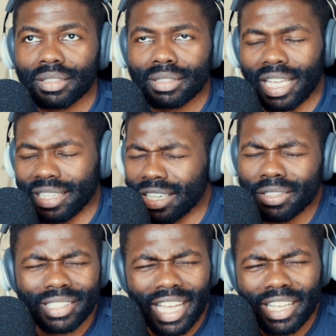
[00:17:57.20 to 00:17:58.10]
that
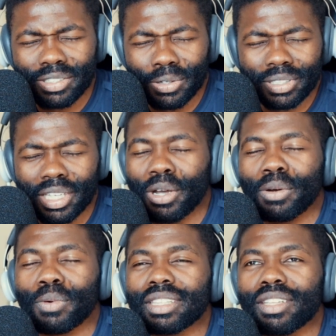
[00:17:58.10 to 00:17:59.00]
killed the dinosaurs.
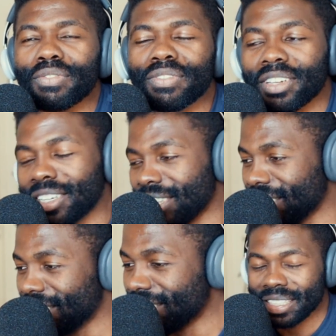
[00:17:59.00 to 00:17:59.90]
What the f-
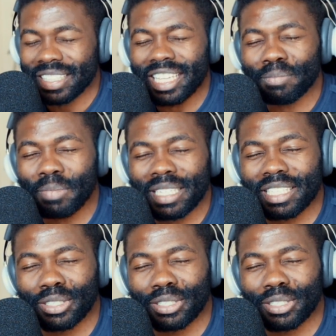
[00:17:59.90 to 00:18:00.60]
This space is